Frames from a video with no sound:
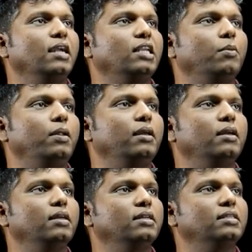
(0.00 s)
It will be
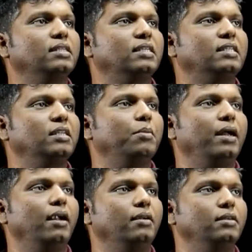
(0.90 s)
16 by
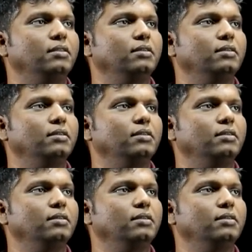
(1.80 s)
100.